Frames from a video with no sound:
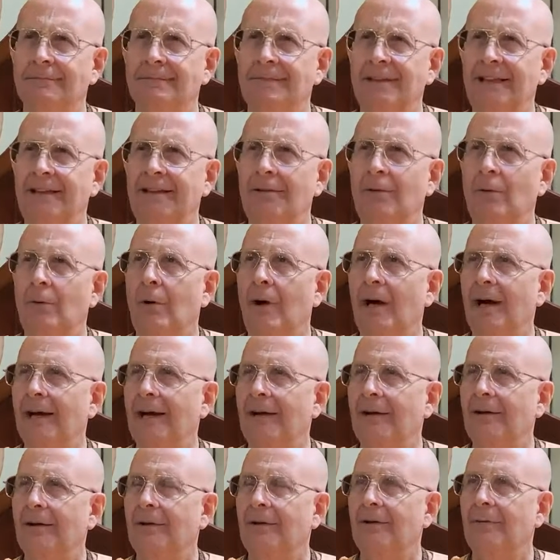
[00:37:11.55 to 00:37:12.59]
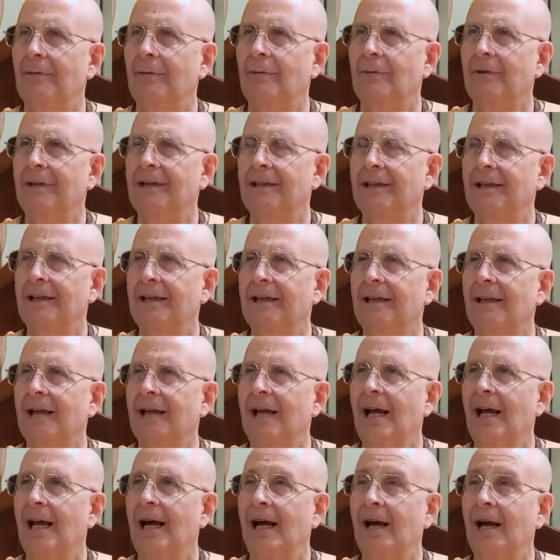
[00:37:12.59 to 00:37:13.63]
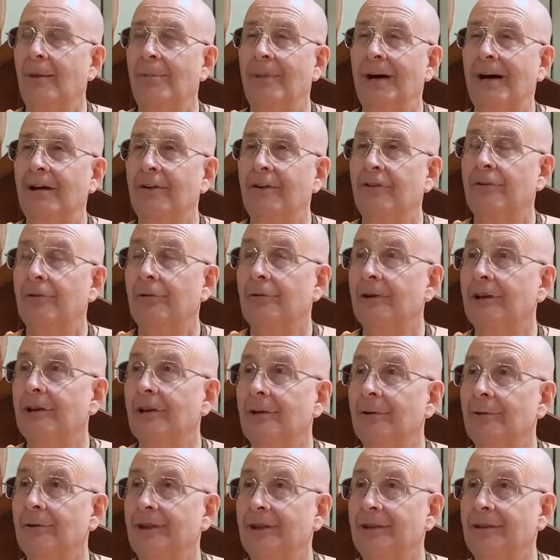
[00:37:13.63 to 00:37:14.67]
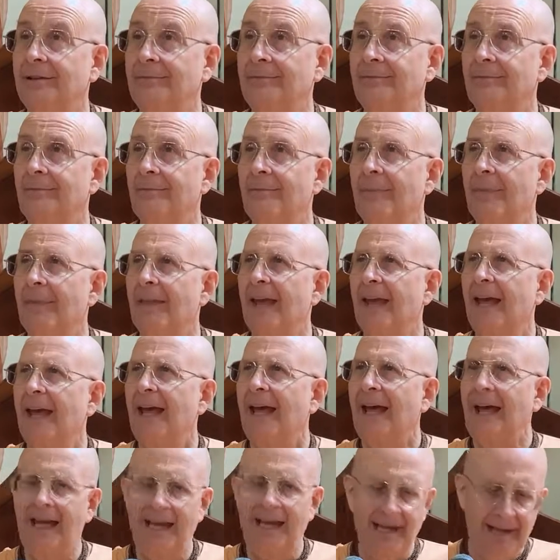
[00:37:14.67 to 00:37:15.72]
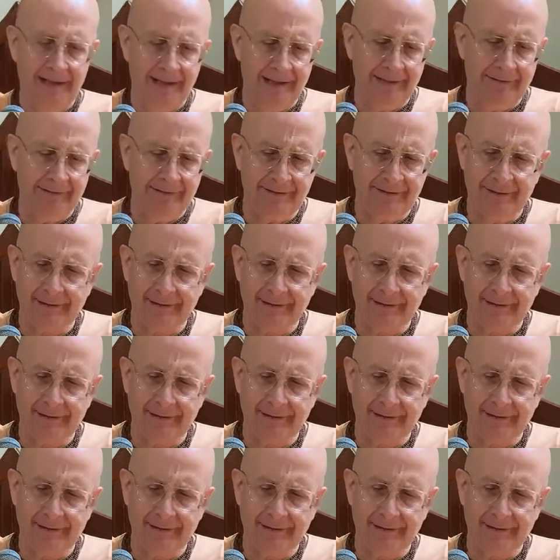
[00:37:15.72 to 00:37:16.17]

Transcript: inquire really about Duryodhana. And